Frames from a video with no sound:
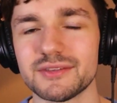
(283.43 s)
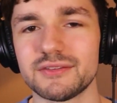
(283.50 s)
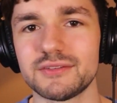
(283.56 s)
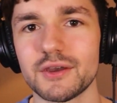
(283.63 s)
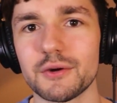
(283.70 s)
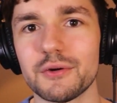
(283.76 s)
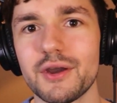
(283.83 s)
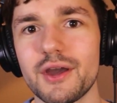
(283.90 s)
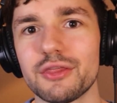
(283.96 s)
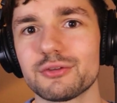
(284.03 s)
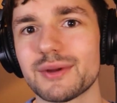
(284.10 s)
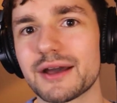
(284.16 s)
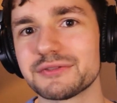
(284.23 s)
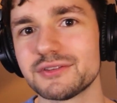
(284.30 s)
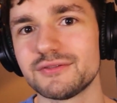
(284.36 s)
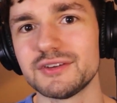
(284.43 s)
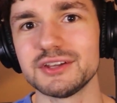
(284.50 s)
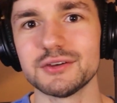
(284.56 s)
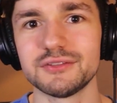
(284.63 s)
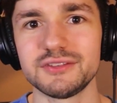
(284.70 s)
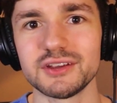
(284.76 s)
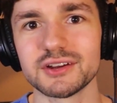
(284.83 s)
And so throughout this
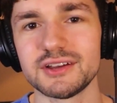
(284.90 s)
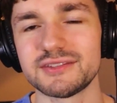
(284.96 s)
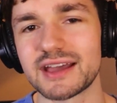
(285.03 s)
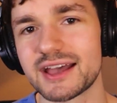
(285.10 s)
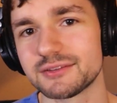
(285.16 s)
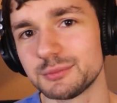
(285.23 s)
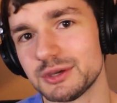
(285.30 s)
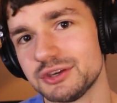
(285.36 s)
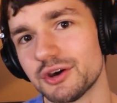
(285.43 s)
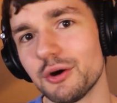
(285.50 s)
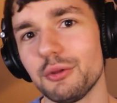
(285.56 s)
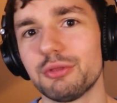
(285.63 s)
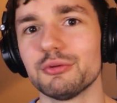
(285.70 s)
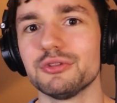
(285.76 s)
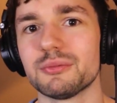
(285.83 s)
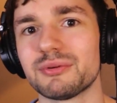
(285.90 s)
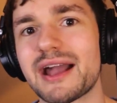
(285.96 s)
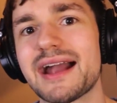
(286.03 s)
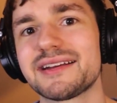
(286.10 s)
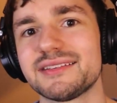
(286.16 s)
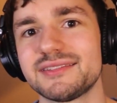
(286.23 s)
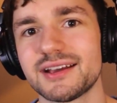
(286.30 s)
video series, as we go through the
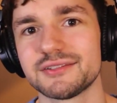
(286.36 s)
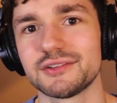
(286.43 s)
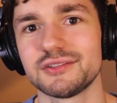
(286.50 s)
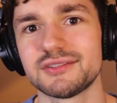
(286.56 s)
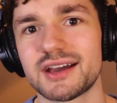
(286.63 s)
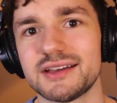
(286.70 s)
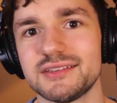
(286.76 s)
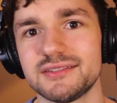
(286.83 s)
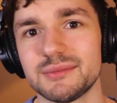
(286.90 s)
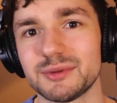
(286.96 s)
practice exercises,